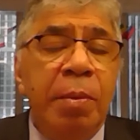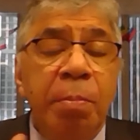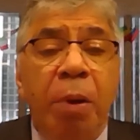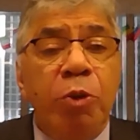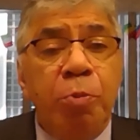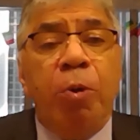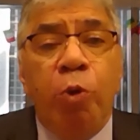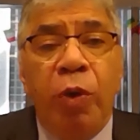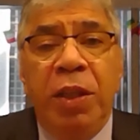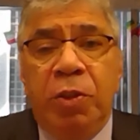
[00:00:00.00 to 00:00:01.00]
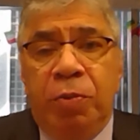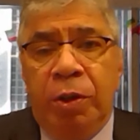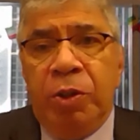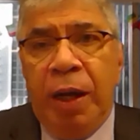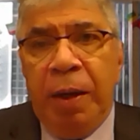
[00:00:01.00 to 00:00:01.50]
Multiple wins
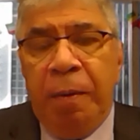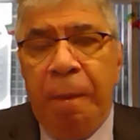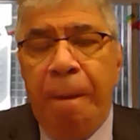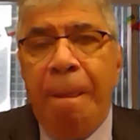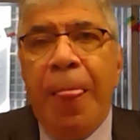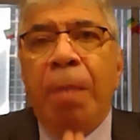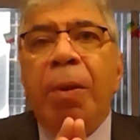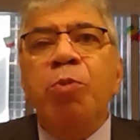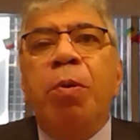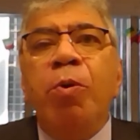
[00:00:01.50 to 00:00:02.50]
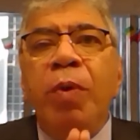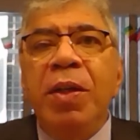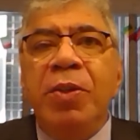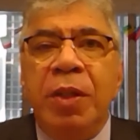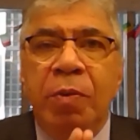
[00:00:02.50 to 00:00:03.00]
for China. Multiple
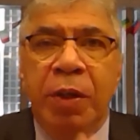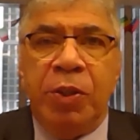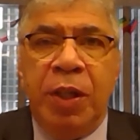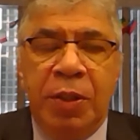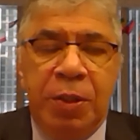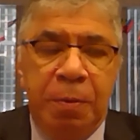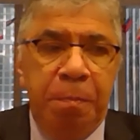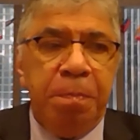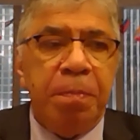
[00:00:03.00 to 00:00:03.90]
wins in which sense?